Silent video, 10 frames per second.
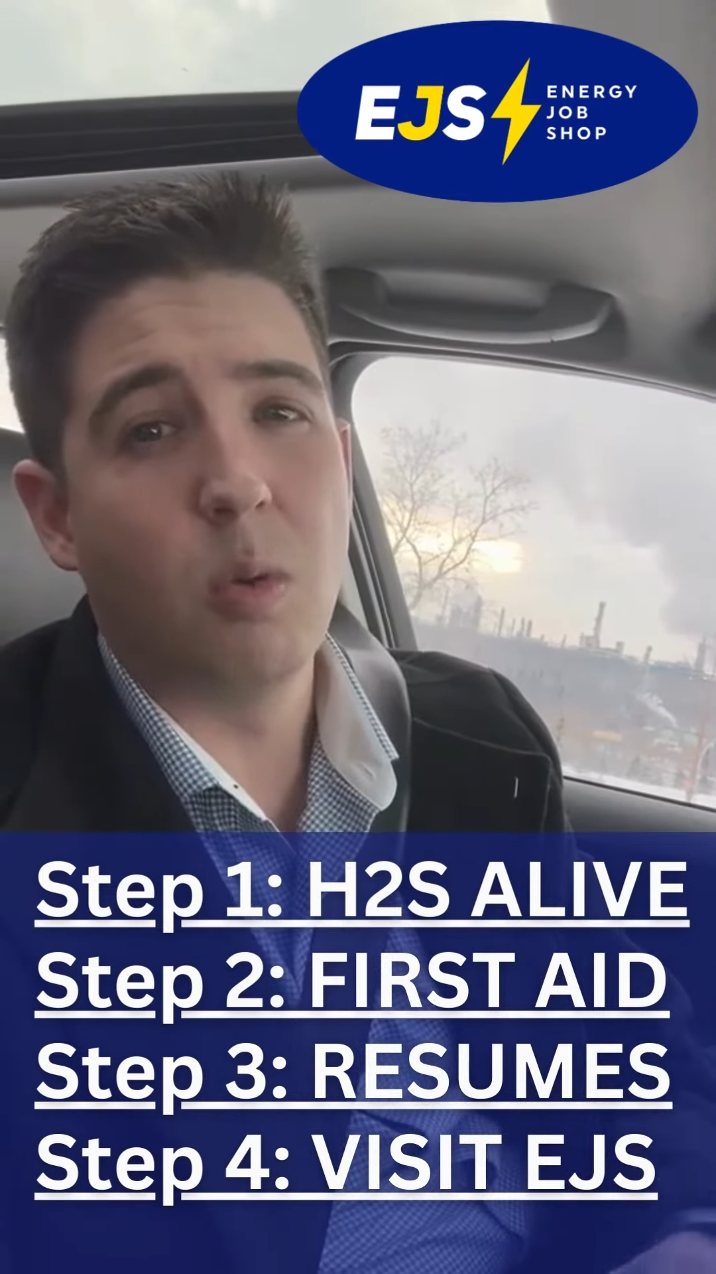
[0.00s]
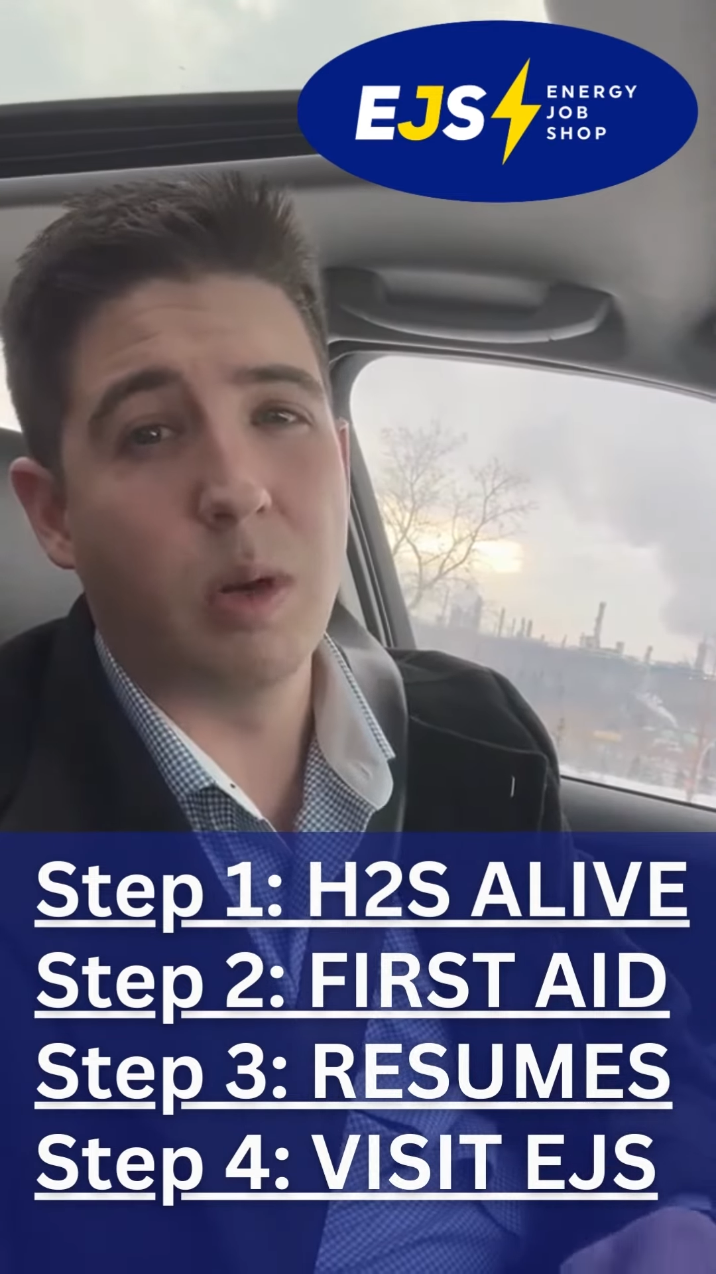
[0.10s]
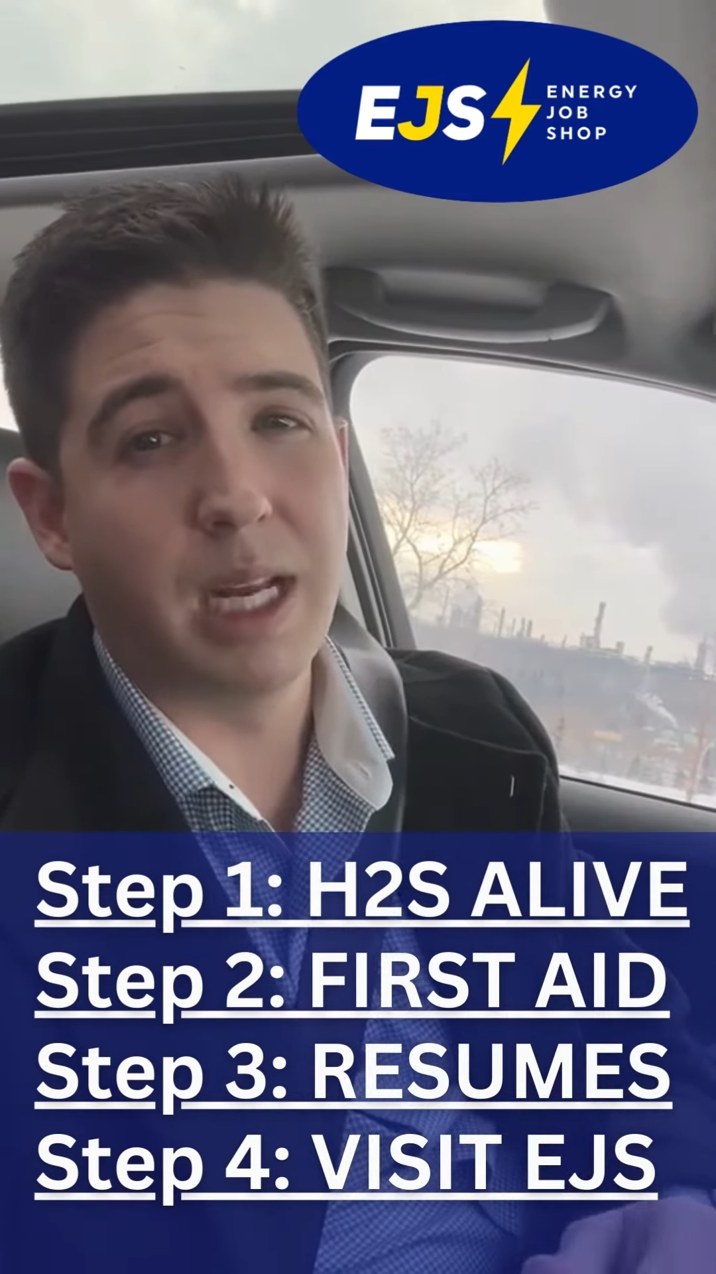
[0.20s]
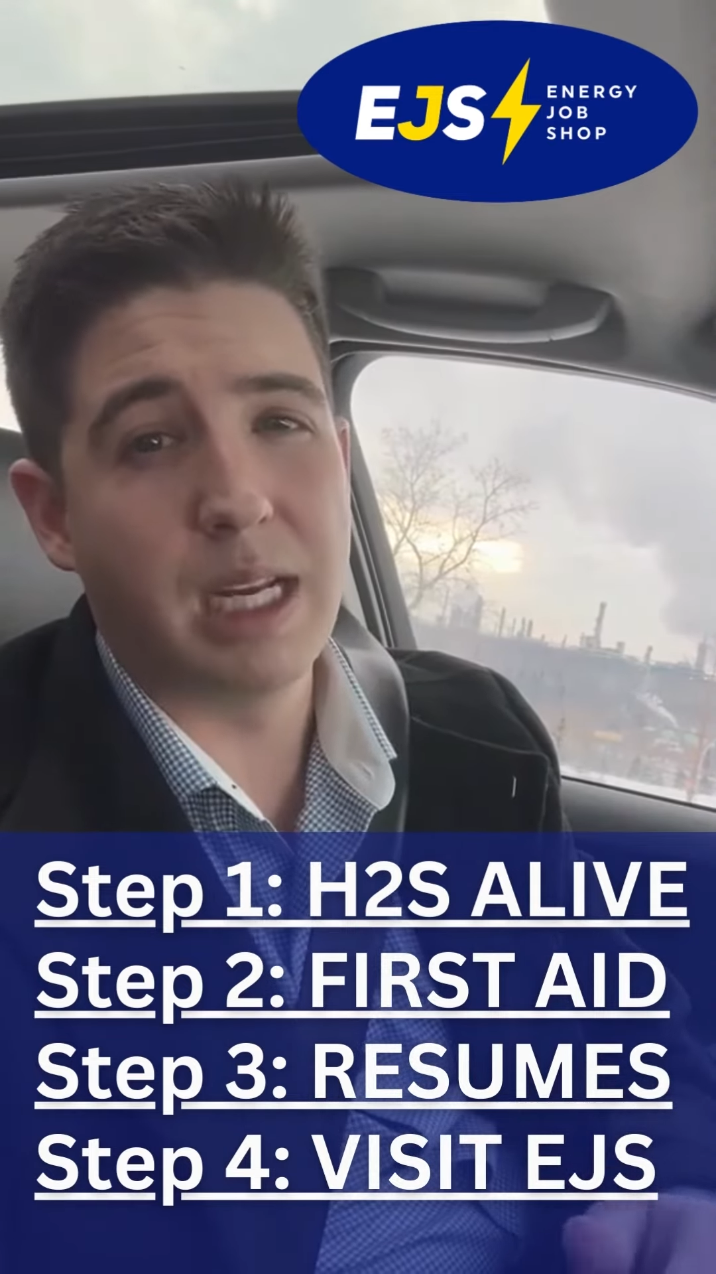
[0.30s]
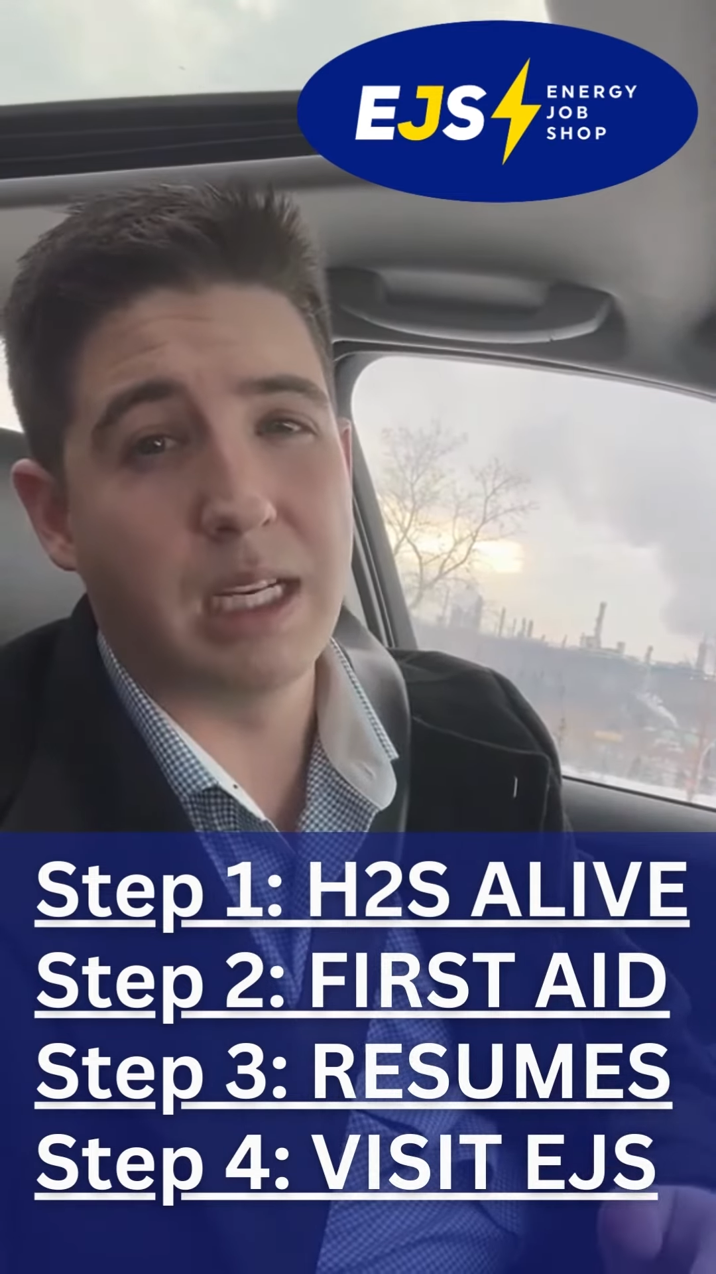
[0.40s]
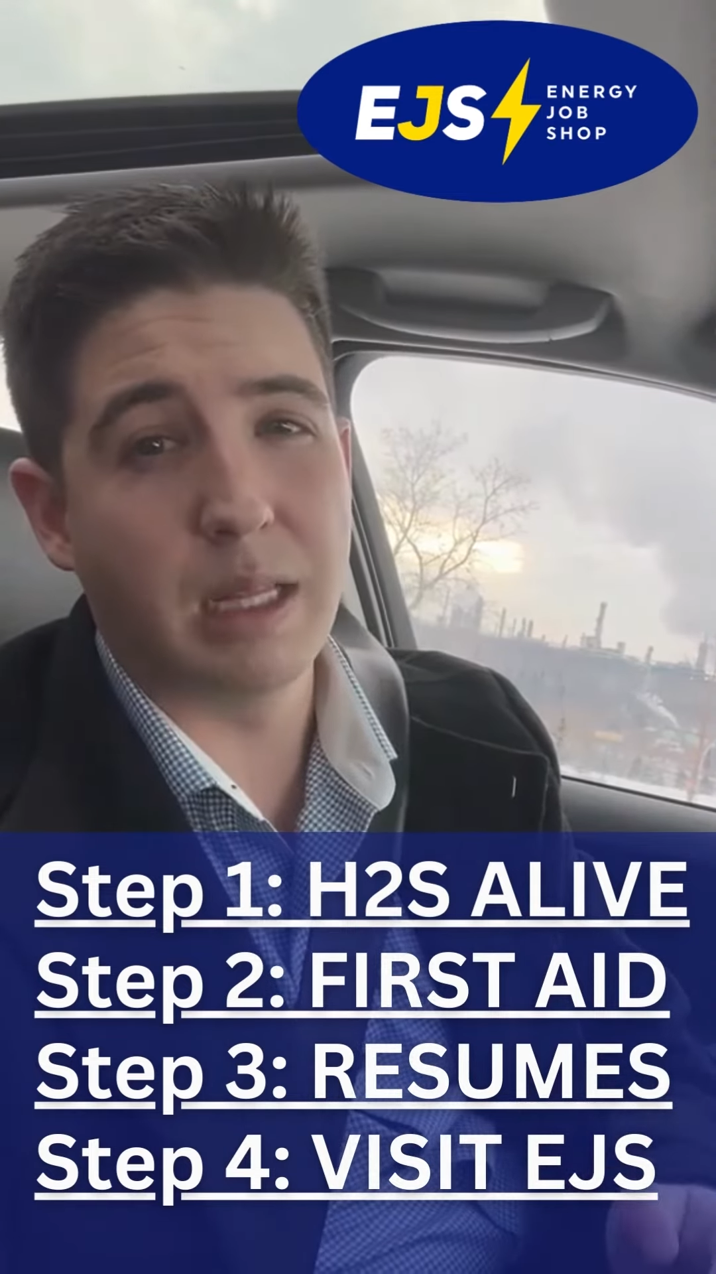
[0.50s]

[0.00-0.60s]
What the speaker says: will get you to